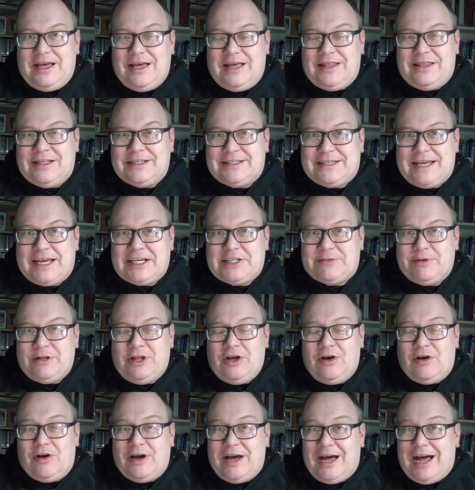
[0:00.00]
in the text
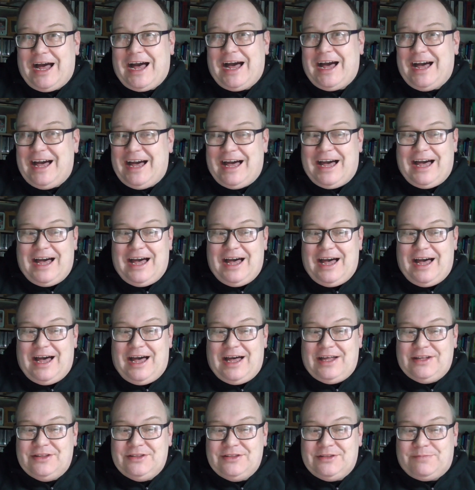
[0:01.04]
below.
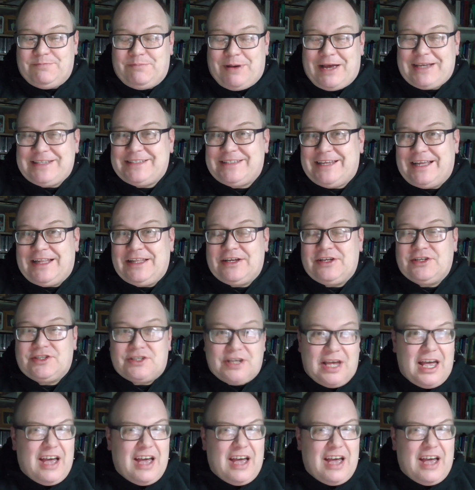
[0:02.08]
And past delegates,